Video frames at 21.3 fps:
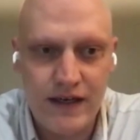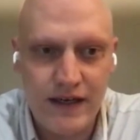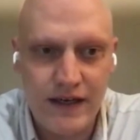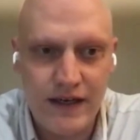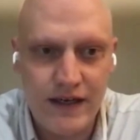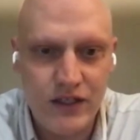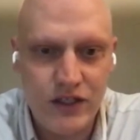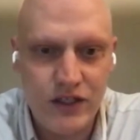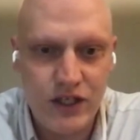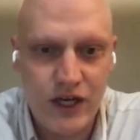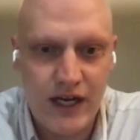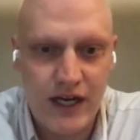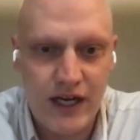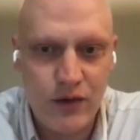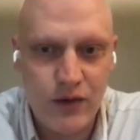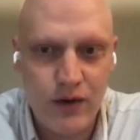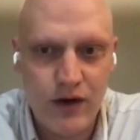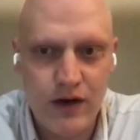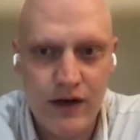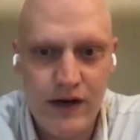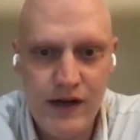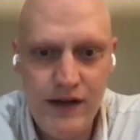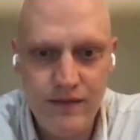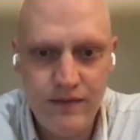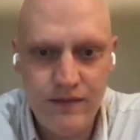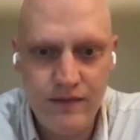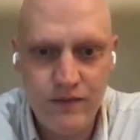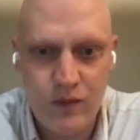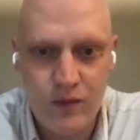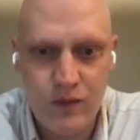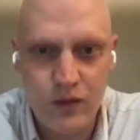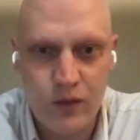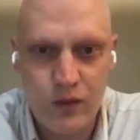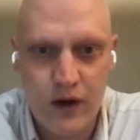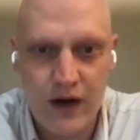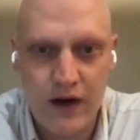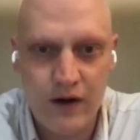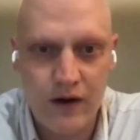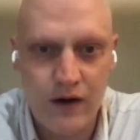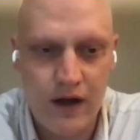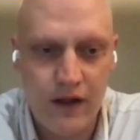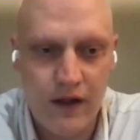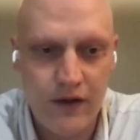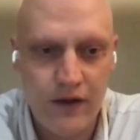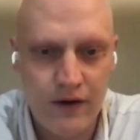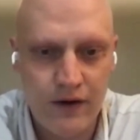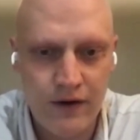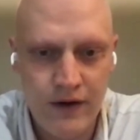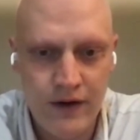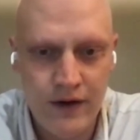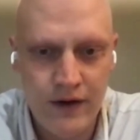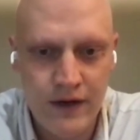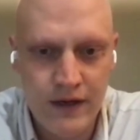in January, one way or another.